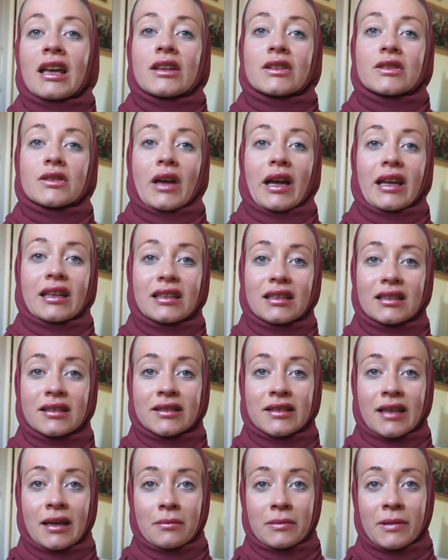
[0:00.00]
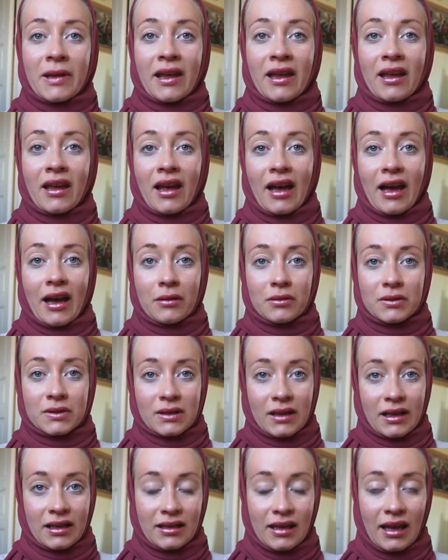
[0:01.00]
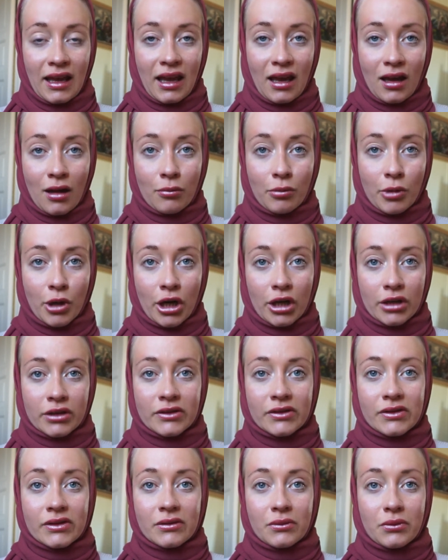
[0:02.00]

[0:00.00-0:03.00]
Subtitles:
So I did the same thing. I was like taking apart